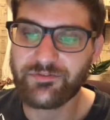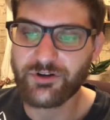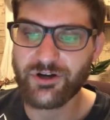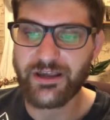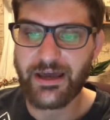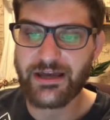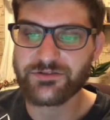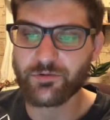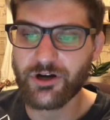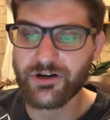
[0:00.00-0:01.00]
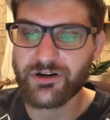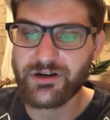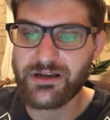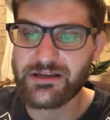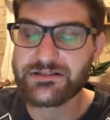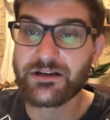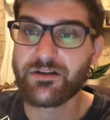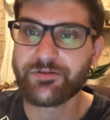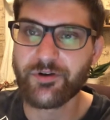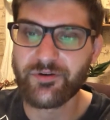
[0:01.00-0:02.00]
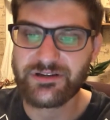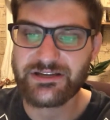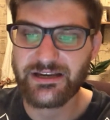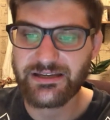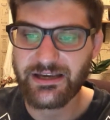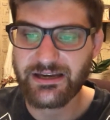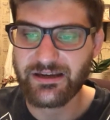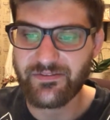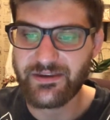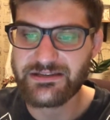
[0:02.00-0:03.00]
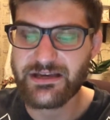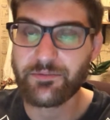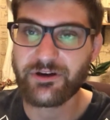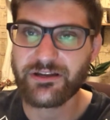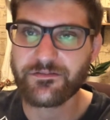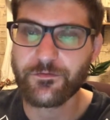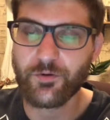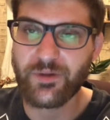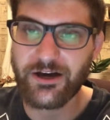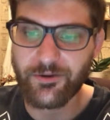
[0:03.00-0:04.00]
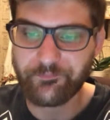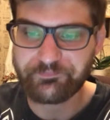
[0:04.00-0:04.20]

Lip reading: hook as Walker is throwing his head kick. And then he's able to get the full mount.